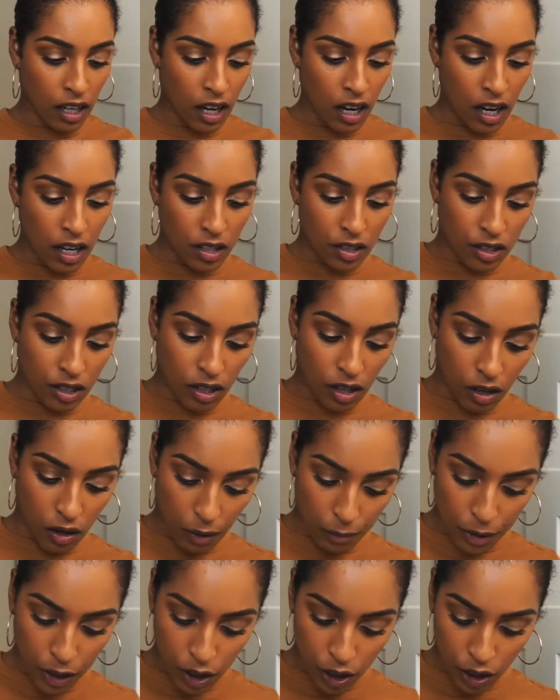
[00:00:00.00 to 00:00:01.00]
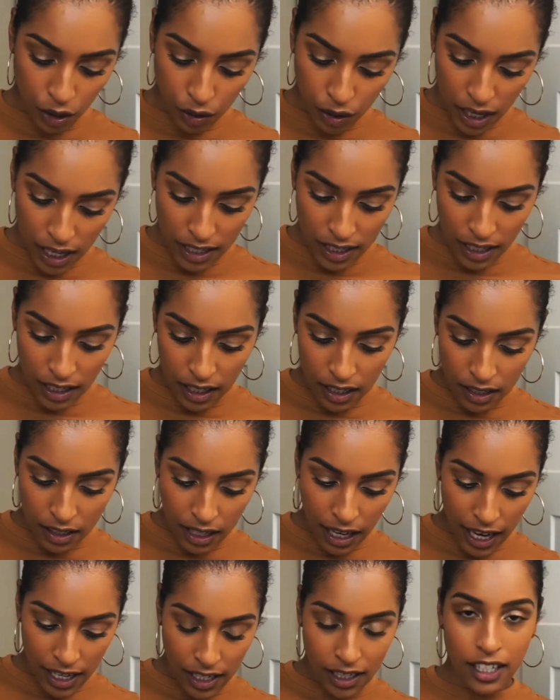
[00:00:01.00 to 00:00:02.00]
So I'm going to show you guys the
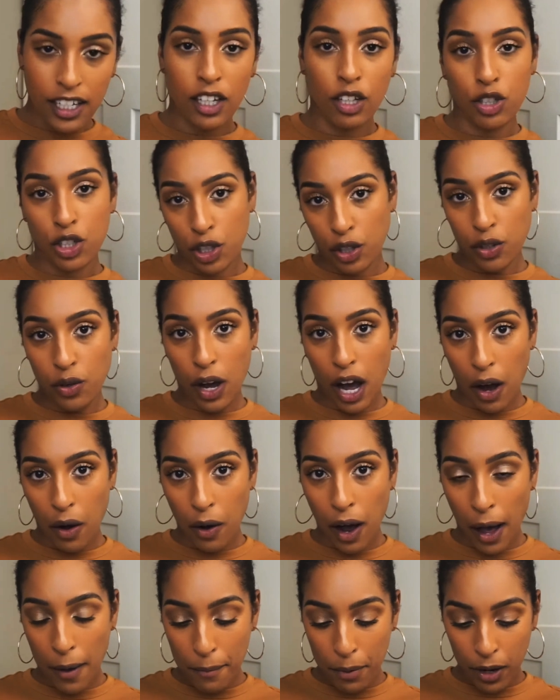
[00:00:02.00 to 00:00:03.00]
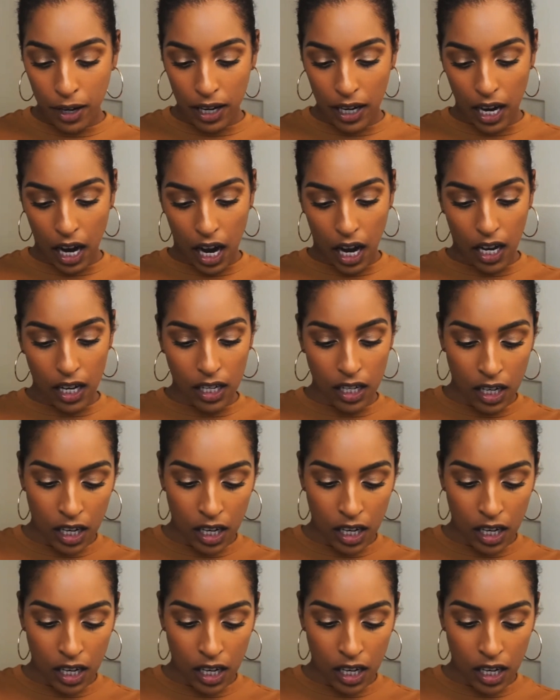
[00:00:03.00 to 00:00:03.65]
inside, and then I'll show you how I put it on.